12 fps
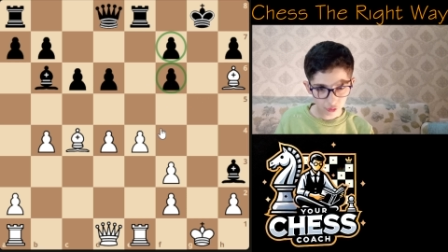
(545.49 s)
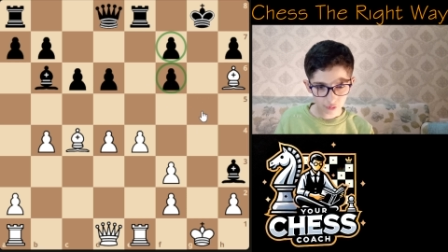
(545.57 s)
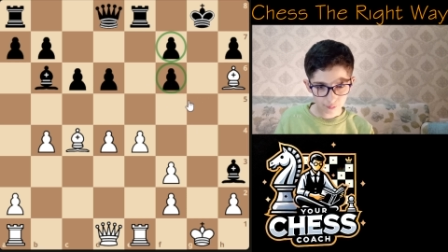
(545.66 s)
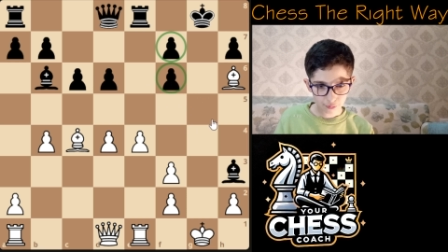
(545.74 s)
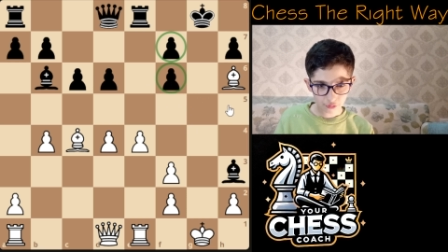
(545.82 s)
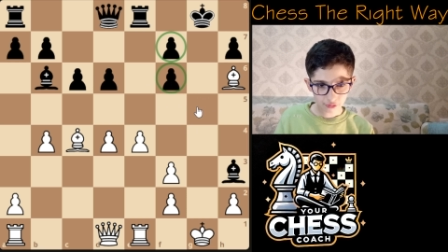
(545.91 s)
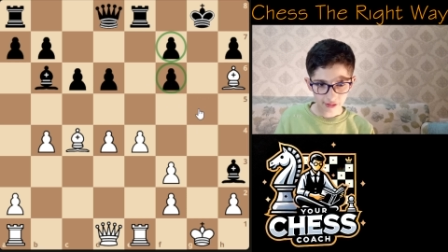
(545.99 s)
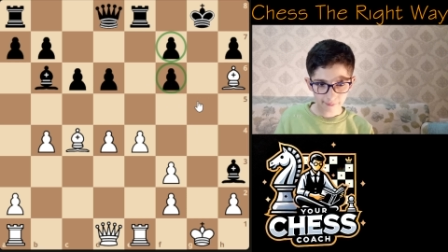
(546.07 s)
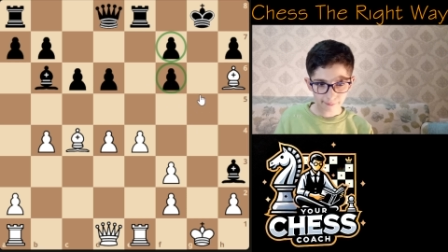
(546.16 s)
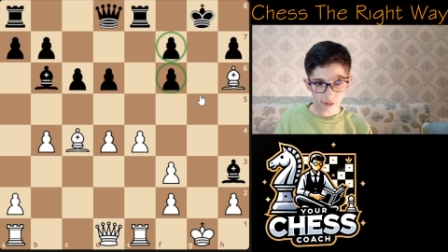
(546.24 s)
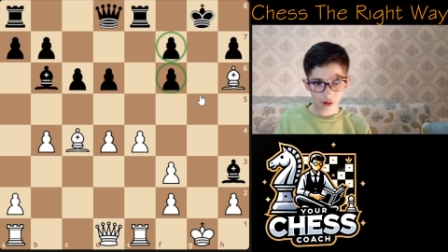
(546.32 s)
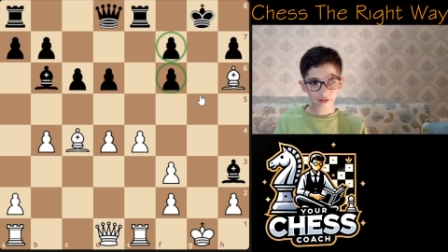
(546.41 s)

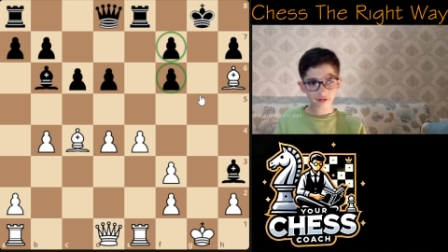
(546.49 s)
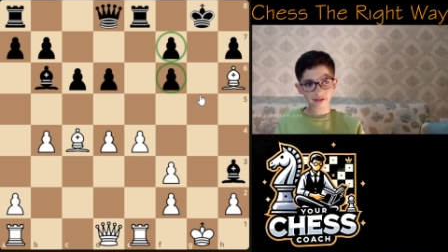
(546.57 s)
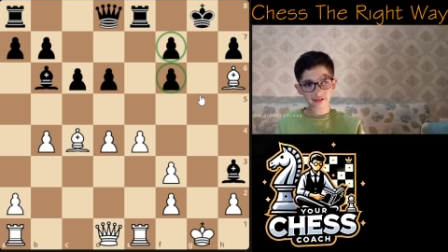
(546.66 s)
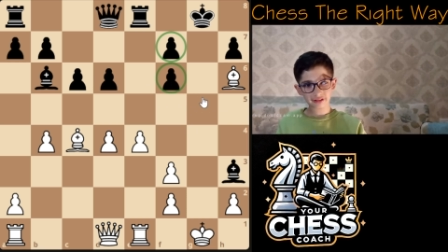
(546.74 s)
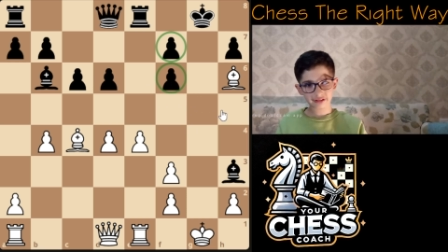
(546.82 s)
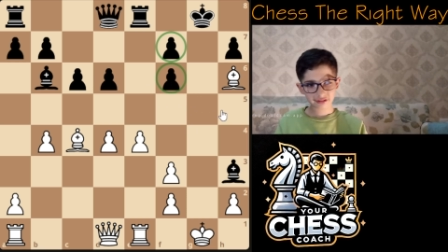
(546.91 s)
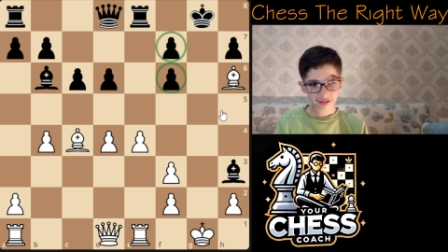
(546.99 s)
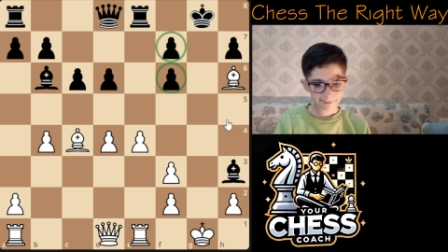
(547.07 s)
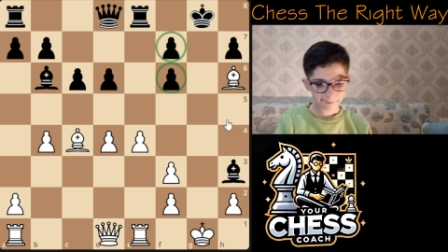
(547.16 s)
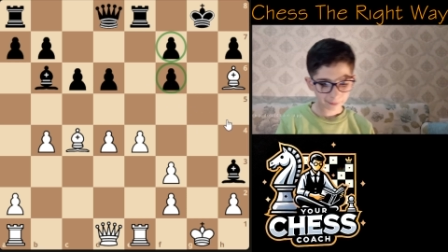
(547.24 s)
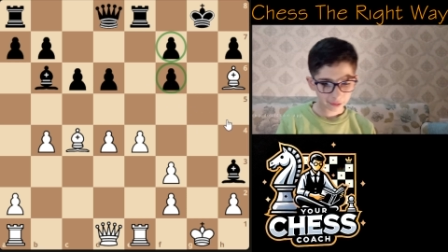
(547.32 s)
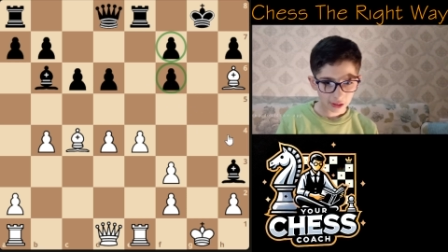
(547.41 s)
pawn island,
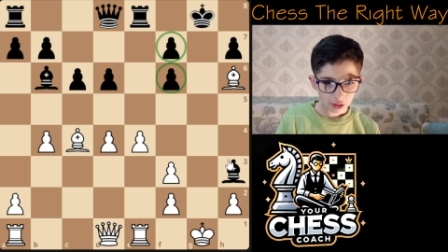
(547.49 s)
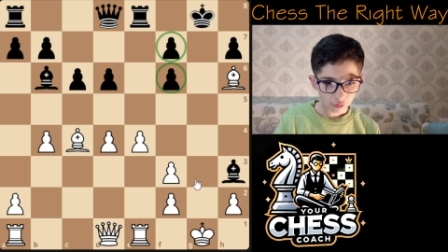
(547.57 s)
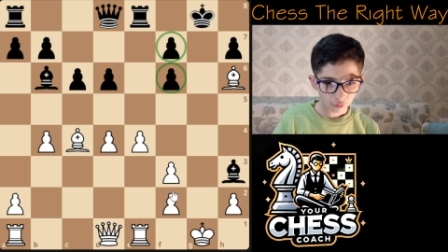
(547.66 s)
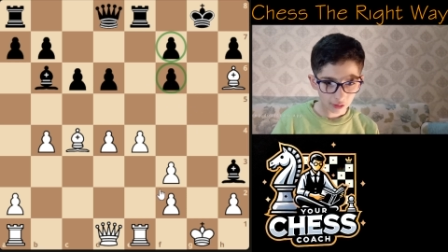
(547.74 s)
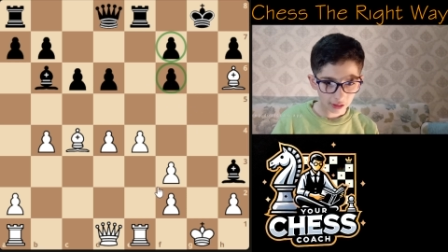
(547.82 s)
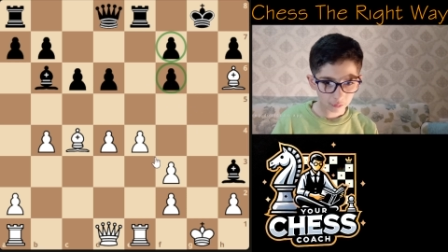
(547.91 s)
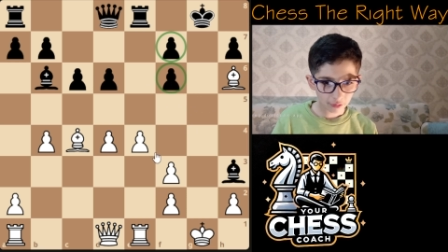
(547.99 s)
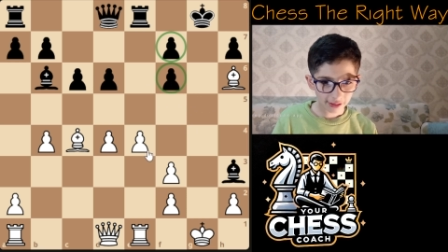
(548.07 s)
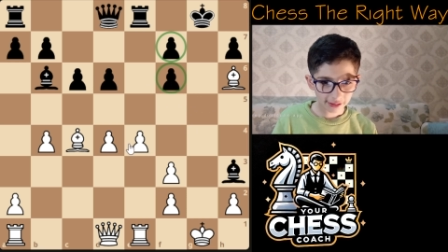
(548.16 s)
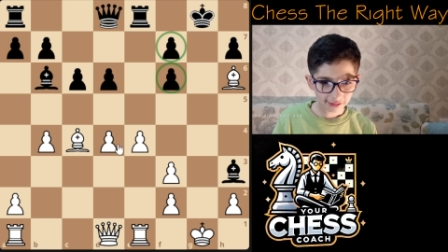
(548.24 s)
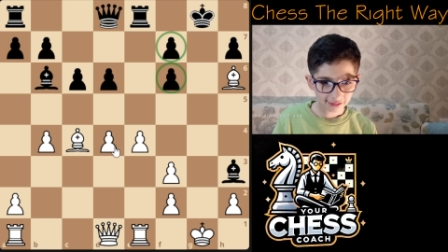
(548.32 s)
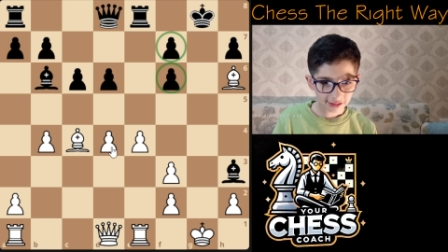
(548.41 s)
while
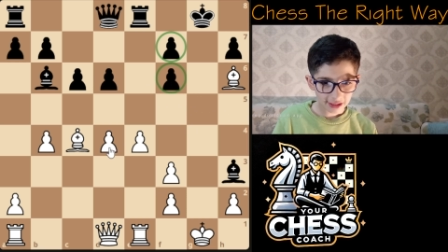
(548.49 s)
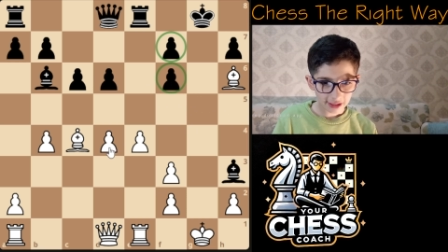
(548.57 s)
white